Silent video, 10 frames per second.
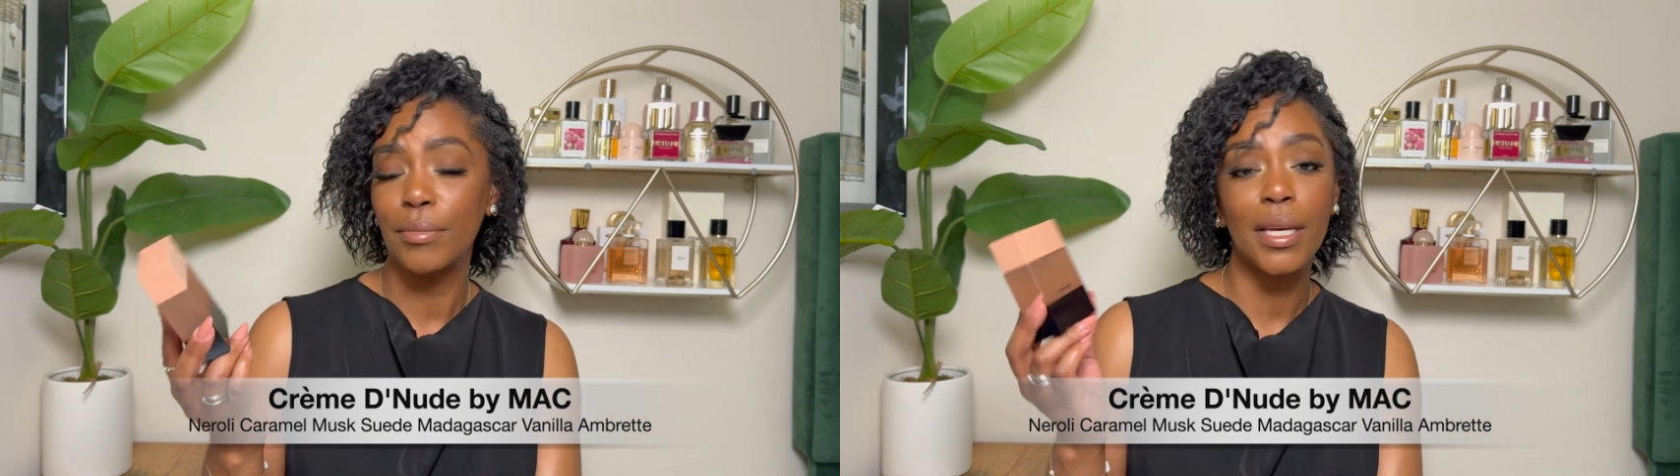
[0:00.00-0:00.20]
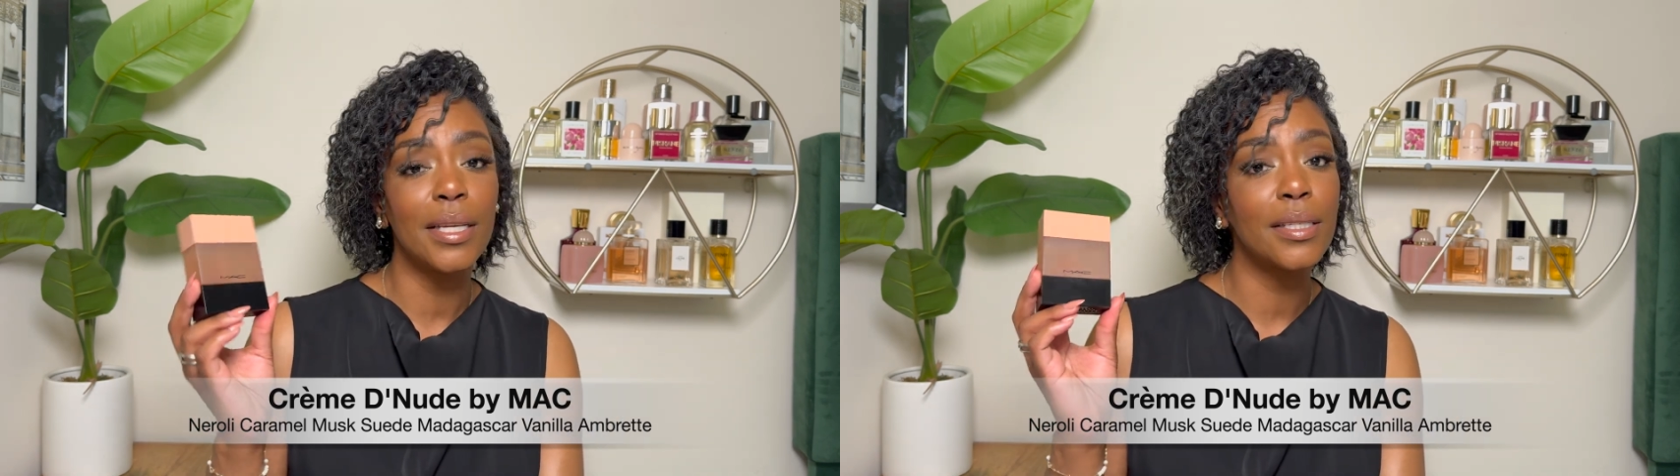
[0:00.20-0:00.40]

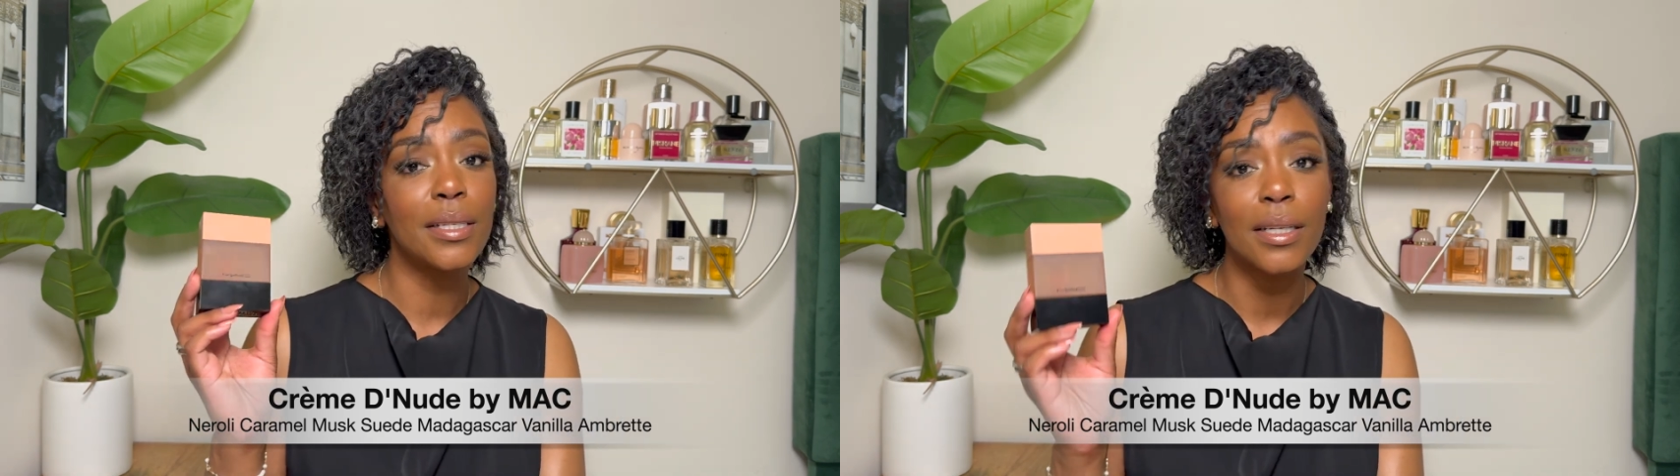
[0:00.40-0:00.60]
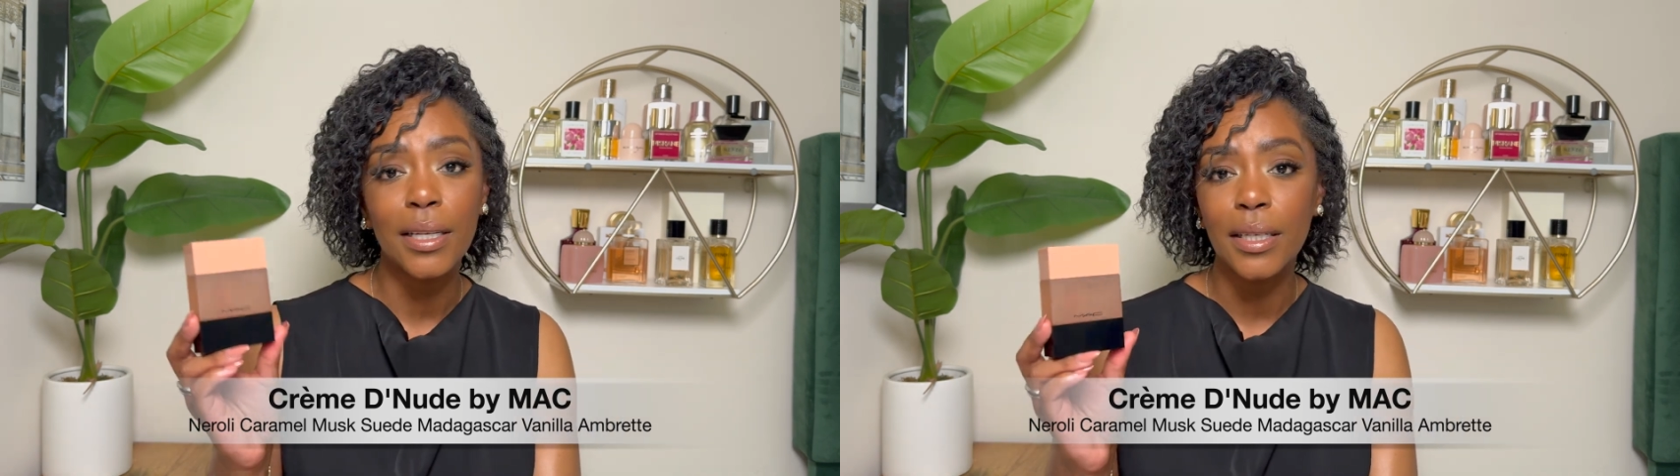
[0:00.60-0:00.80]
It's
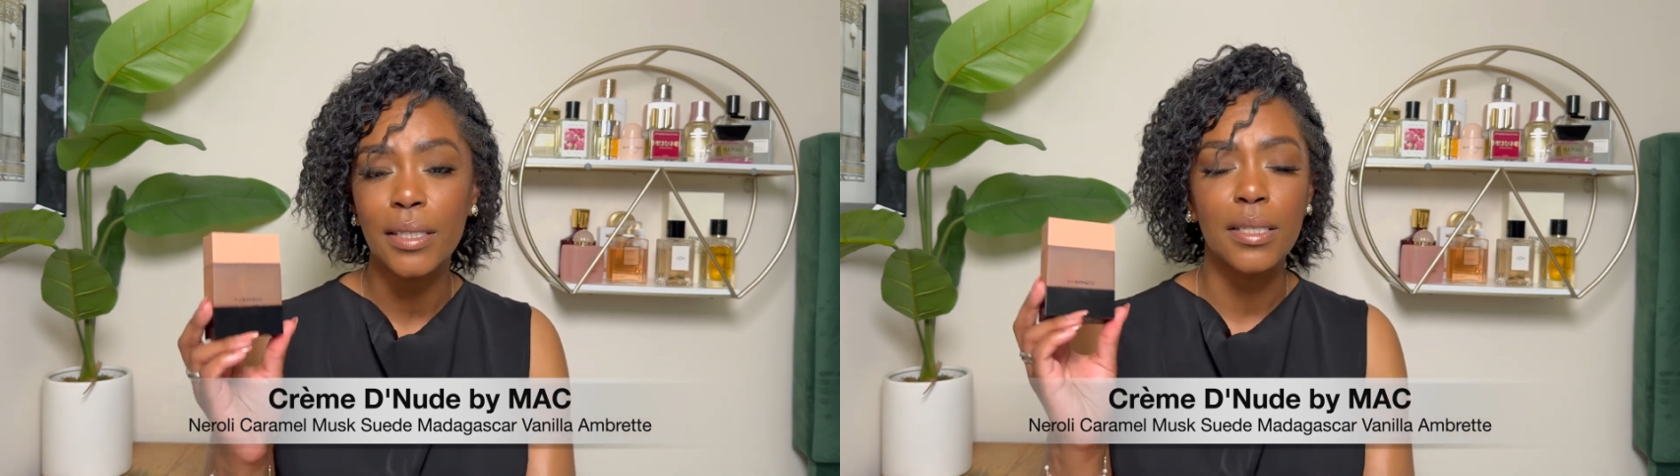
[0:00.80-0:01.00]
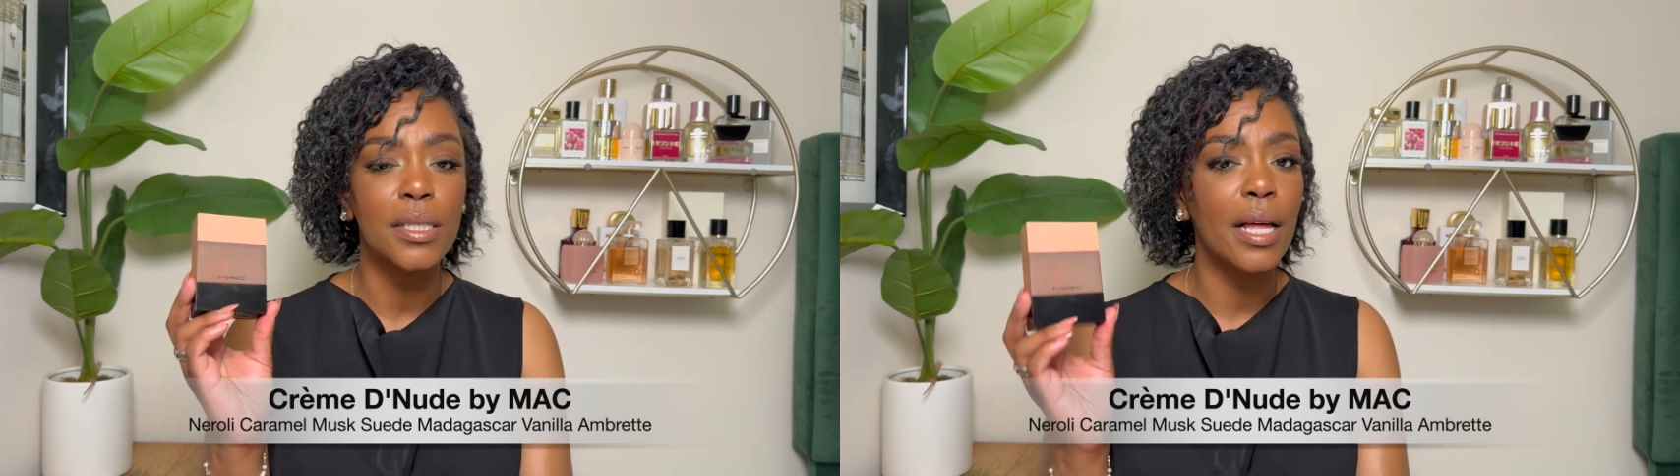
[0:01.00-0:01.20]
good.
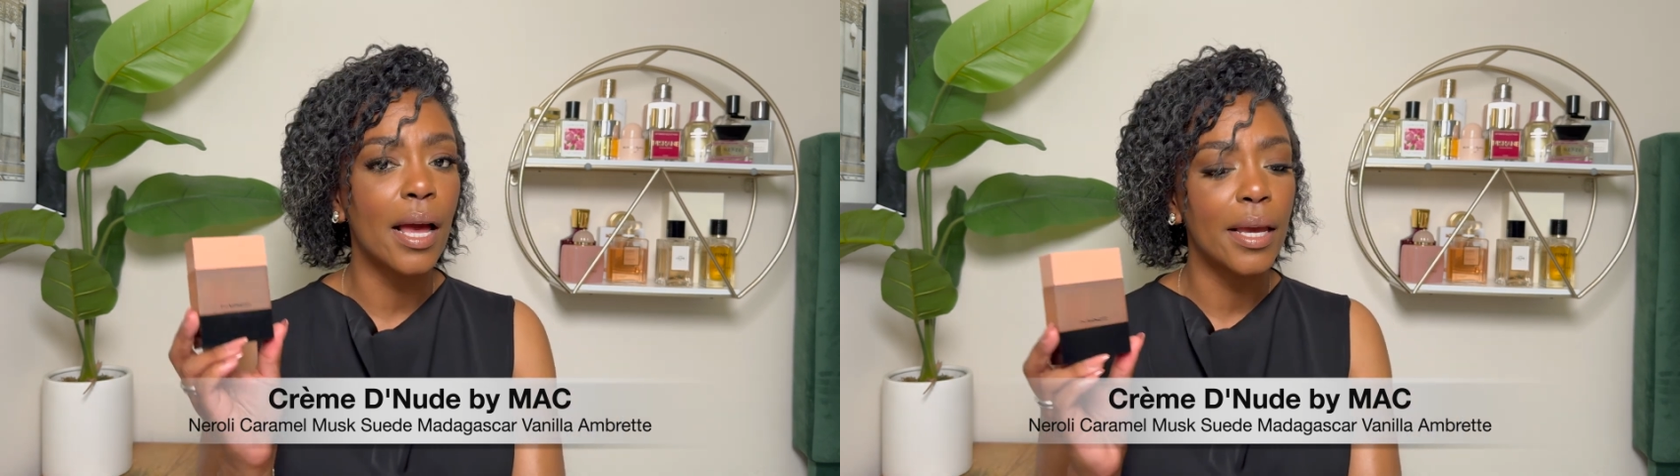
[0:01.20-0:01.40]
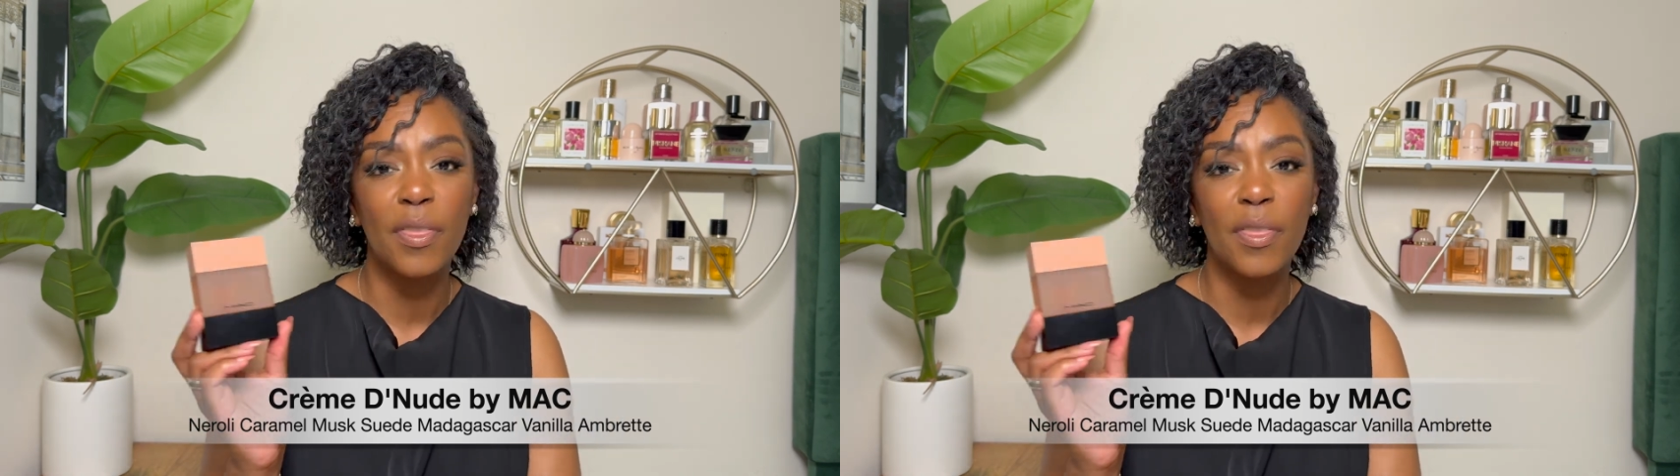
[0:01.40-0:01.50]
It's light.